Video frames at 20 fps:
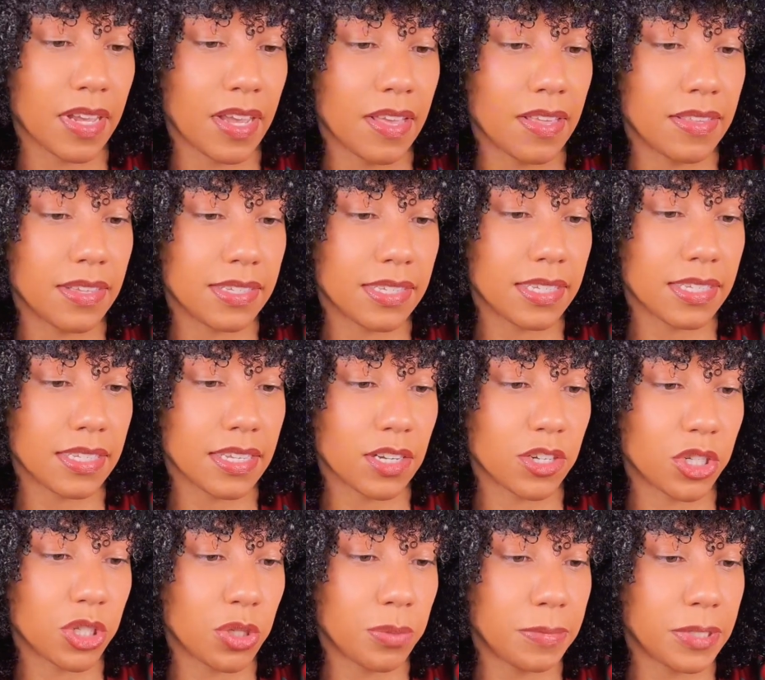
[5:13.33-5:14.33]
This is their
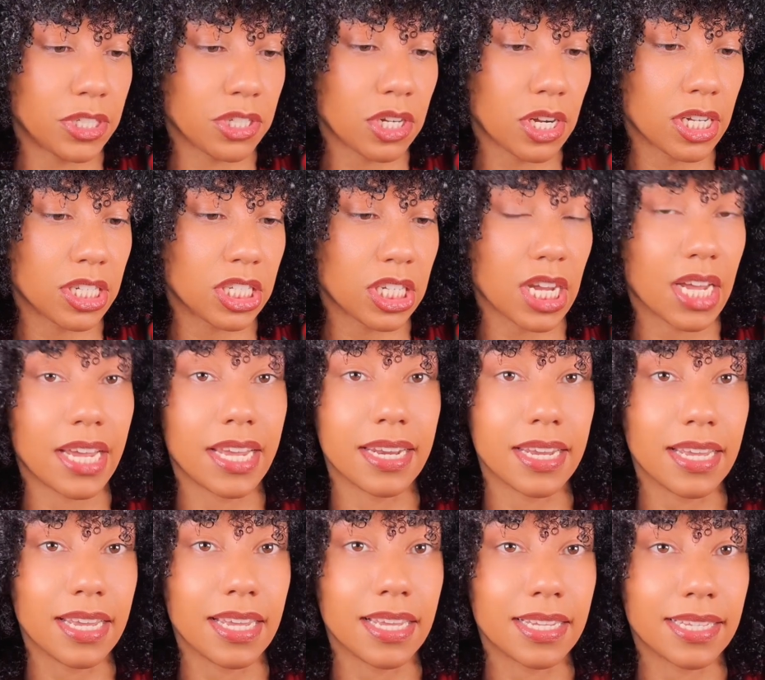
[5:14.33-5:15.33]
supercharged
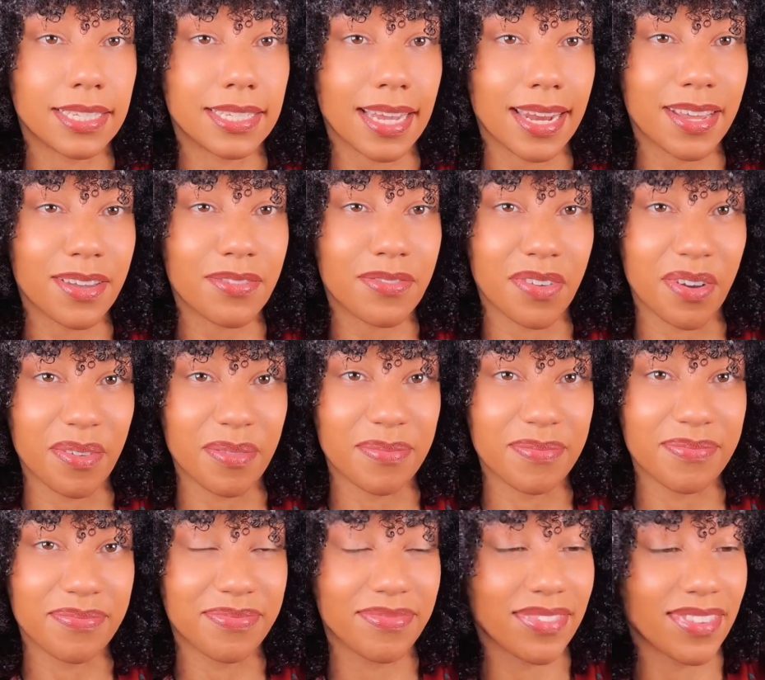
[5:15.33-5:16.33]
honey setting foam,
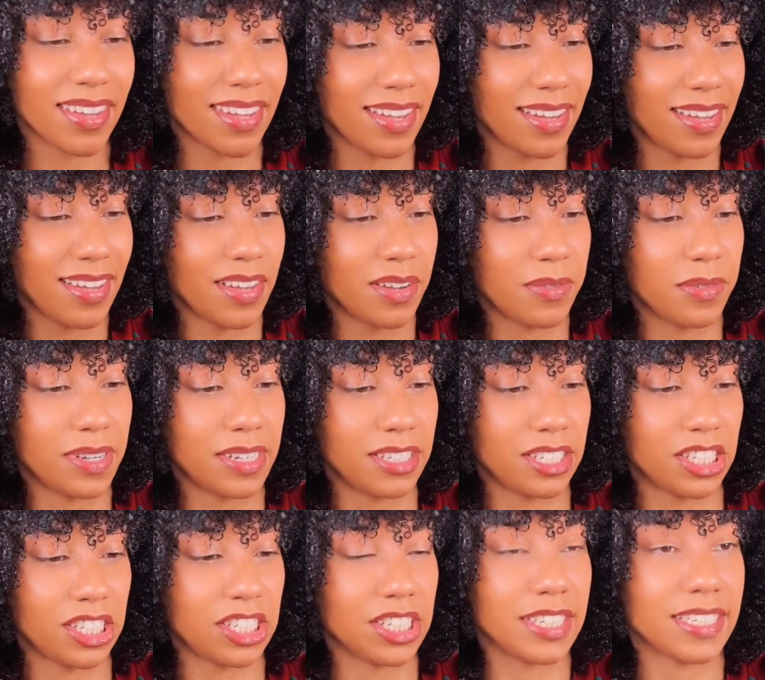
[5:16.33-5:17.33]

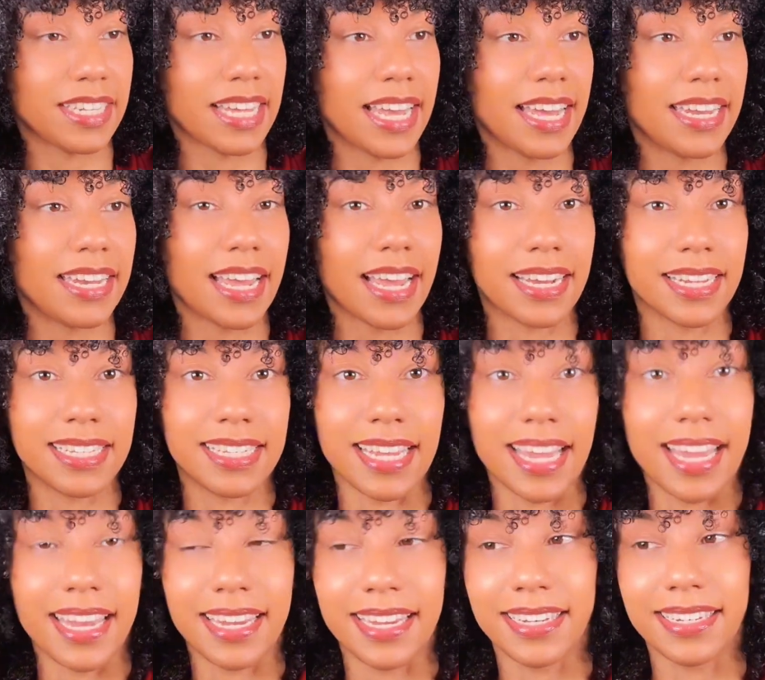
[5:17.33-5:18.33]
which 10 out of
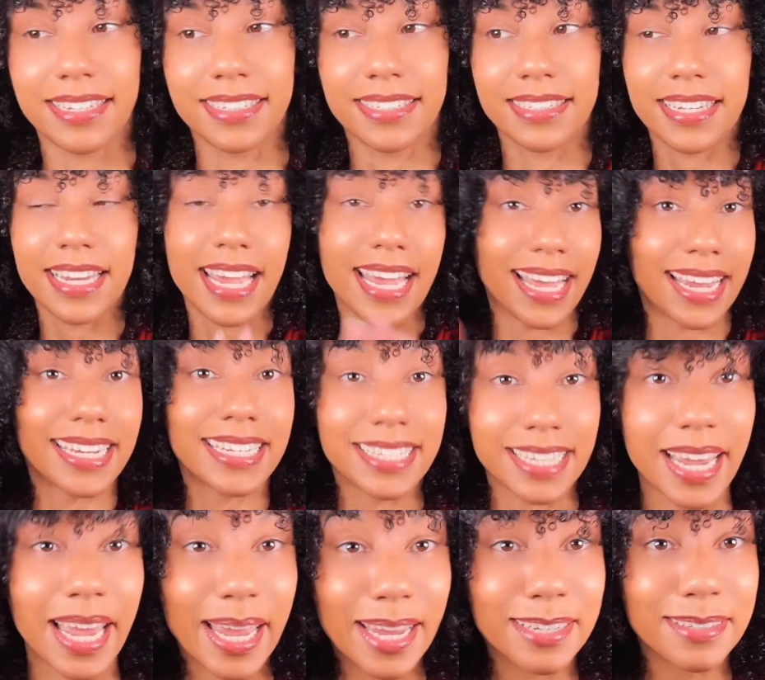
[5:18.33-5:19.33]
10 out of
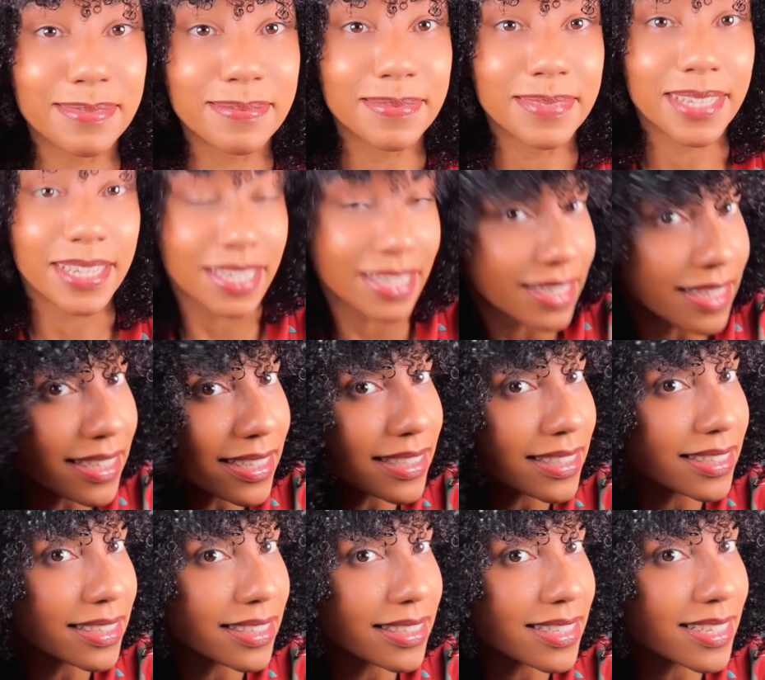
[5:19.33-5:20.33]
10.
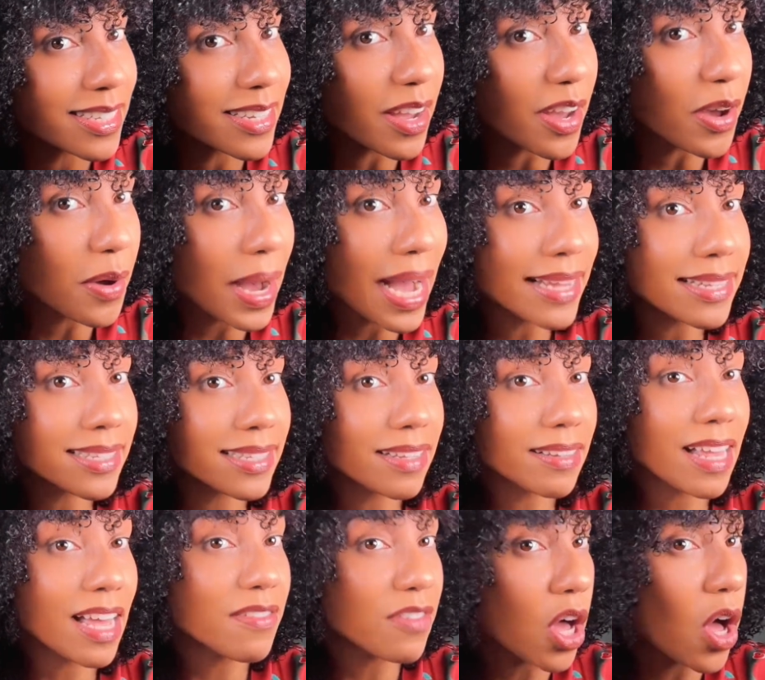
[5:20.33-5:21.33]
So I
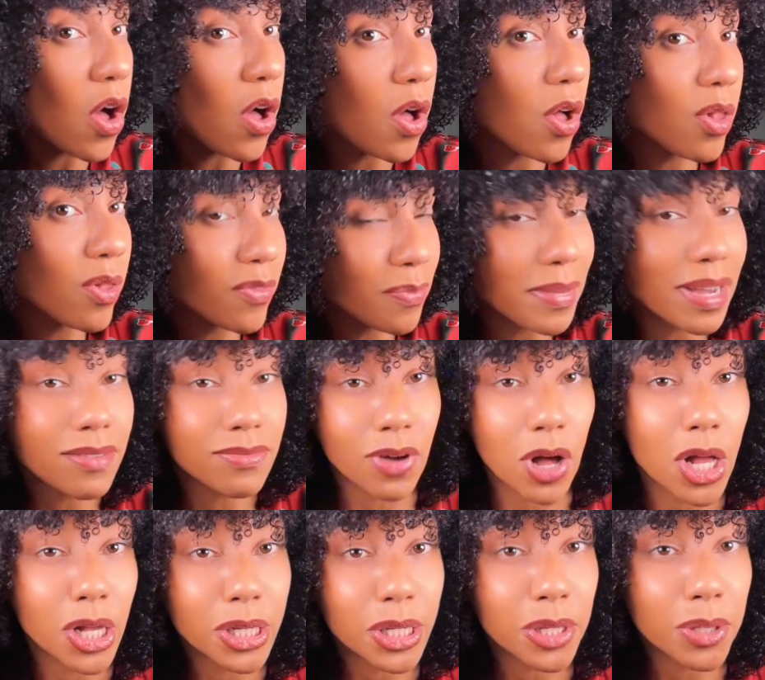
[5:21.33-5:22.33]
still have all of my
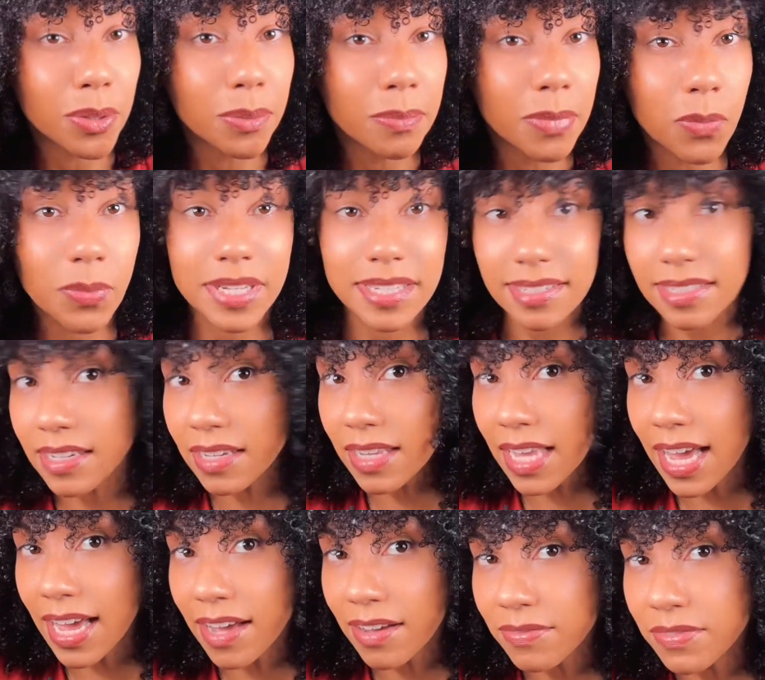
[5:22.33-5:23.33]
volume, but we still
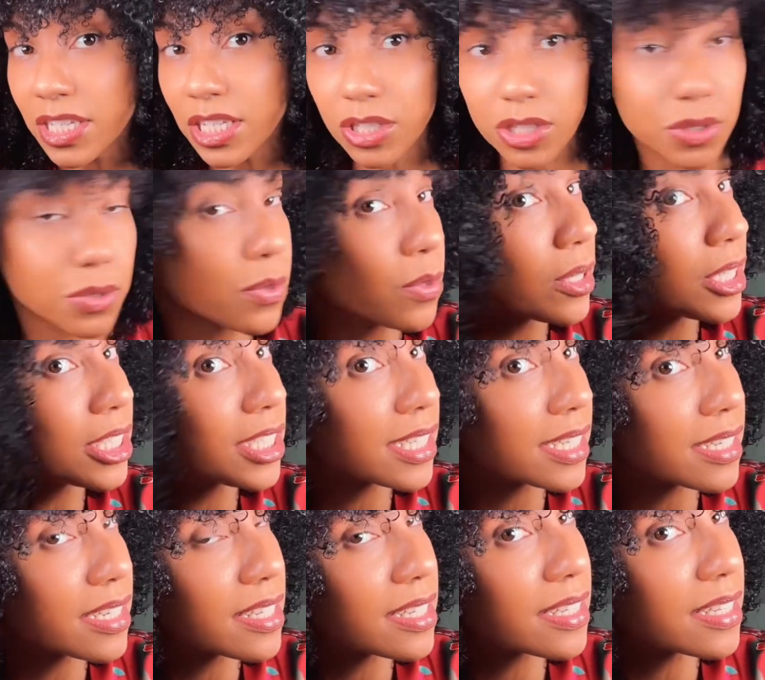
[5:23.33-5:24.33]
have this
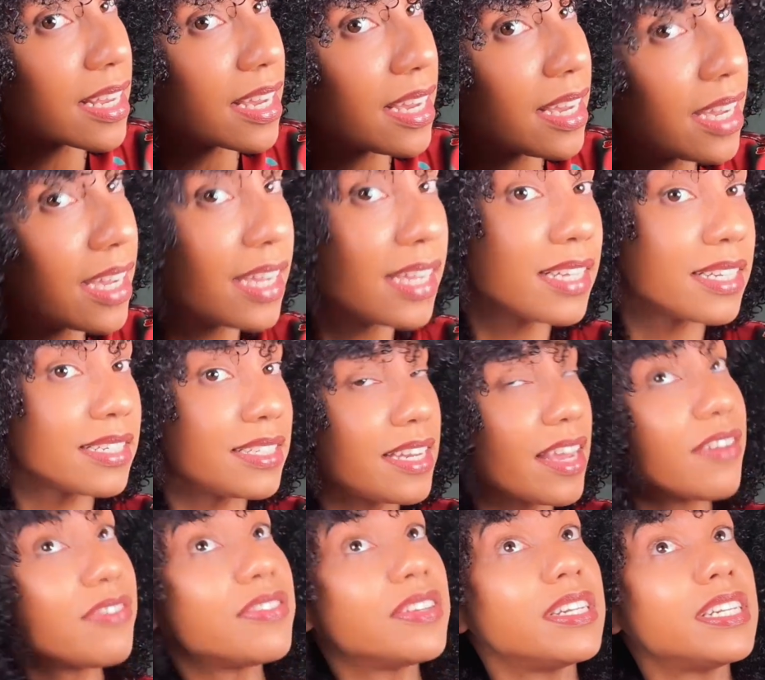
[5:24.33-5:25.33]
gorgeous
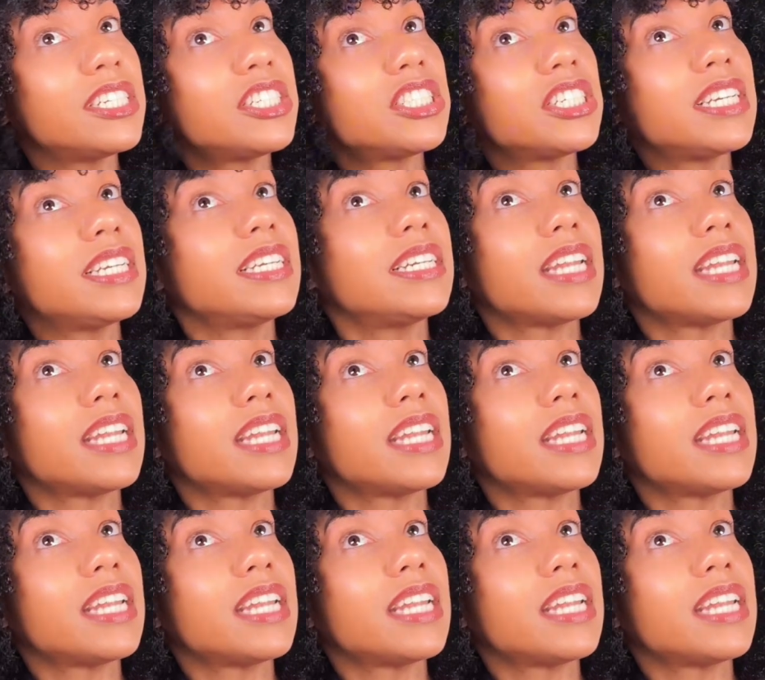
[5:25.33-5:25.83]
definition.